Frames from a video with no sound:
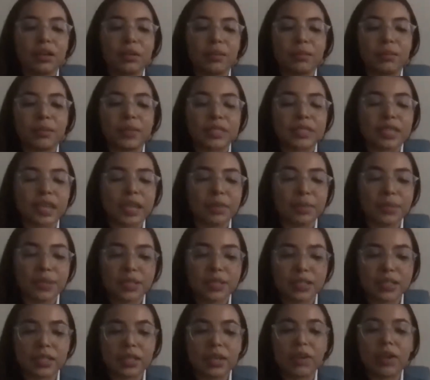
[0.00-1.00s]

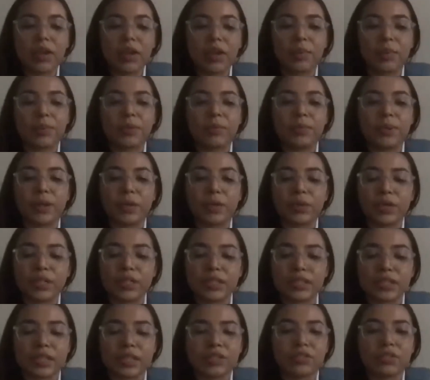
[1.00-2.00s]
assignments there. I put my work
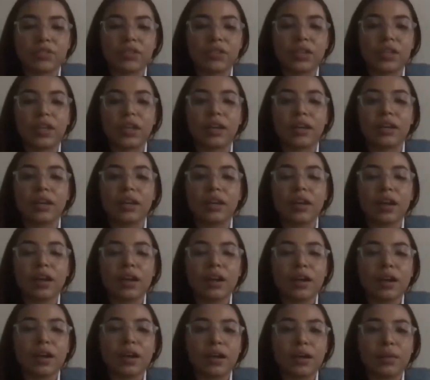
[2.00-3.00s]
schedule there.
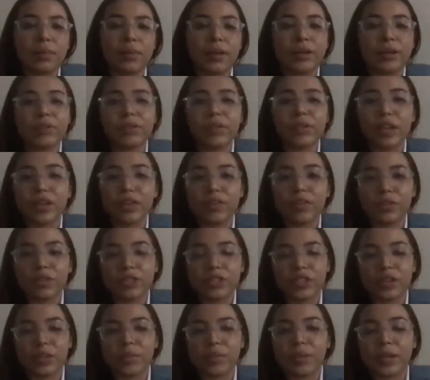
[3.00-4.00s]
I only have one
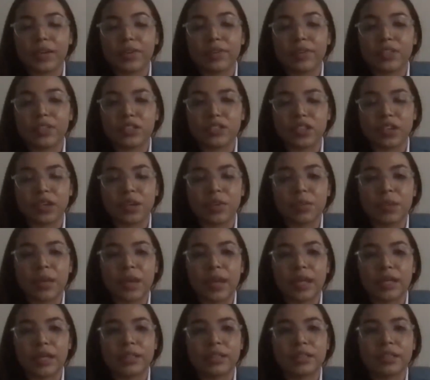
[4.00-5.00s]
job. I have this job
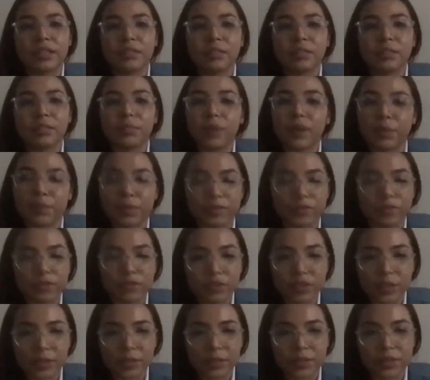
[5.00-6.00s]
and I'm a
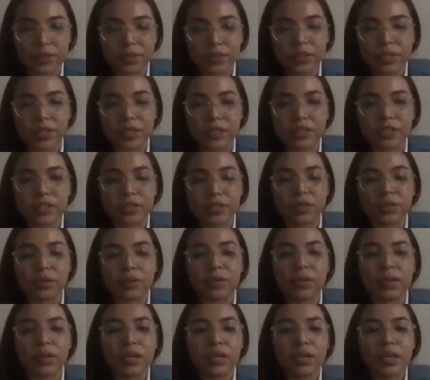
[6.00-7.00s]
full-time student. So
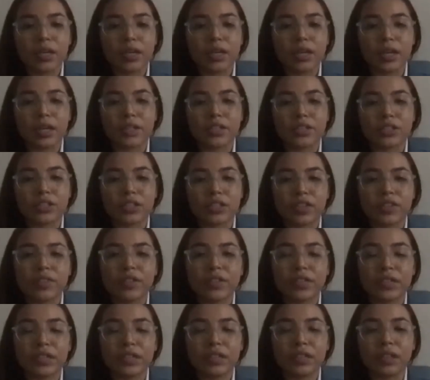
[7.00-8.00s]
yeah, it's
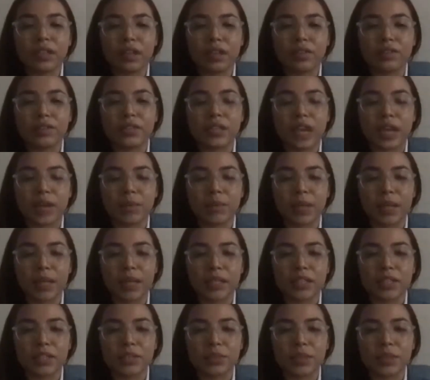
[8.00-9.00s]
definitely a lot of time
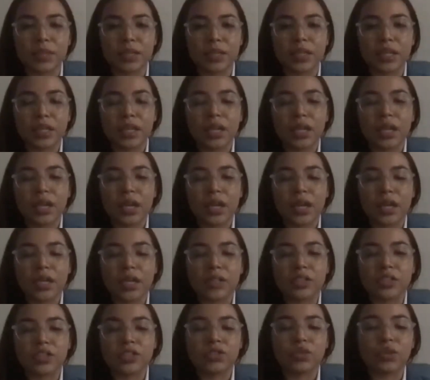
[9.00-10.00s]
management
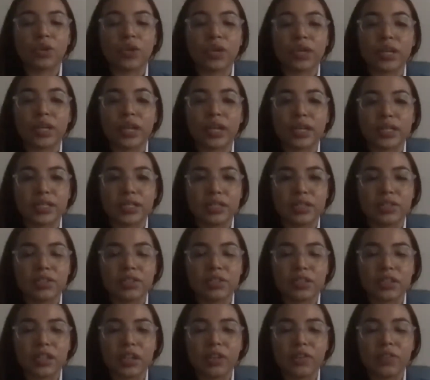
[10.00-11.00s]
and just organizing
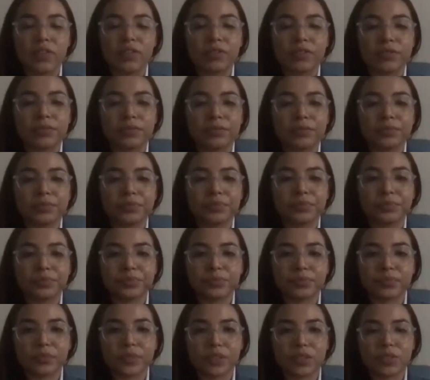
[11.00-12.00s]
yourself
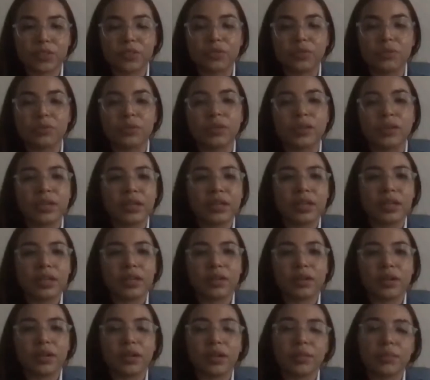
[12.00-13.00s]
to
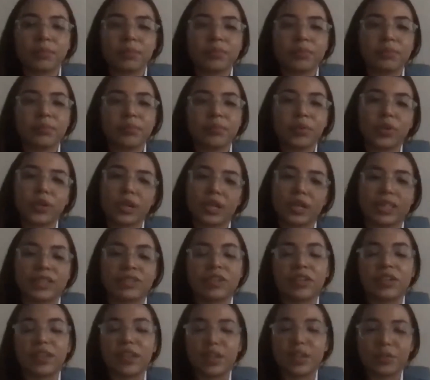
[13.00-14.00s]
organize
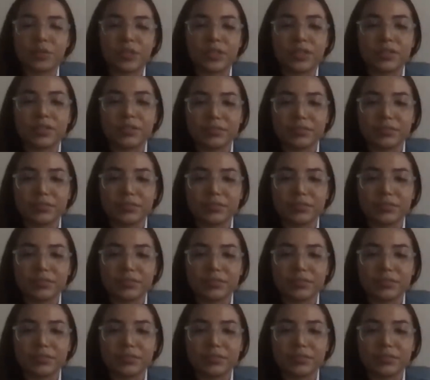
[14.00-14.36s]
all that in one.